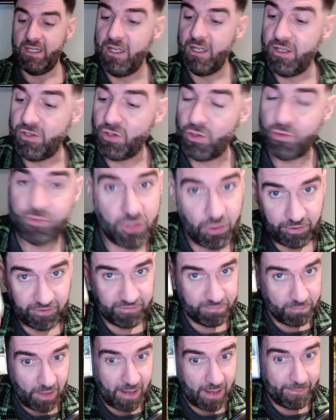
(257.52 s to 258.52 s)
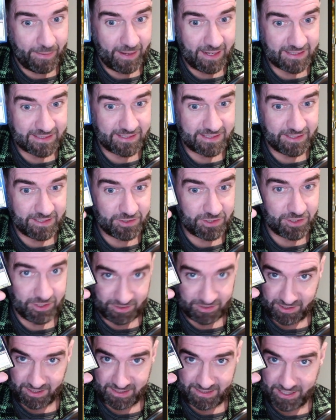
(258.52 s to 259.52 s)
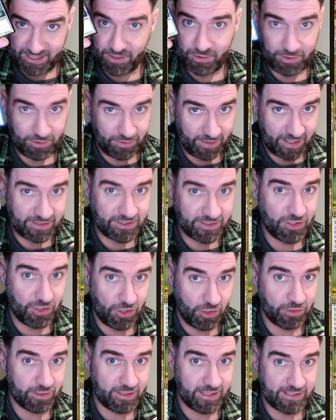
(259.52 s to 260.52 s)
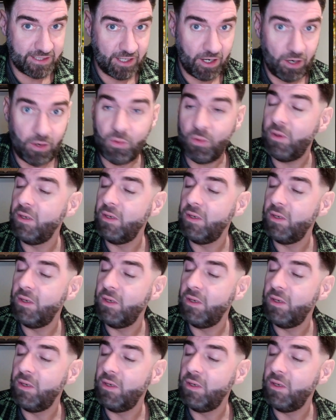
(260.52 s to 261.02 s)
Not God of my passage, because I tell you that's a godless hole.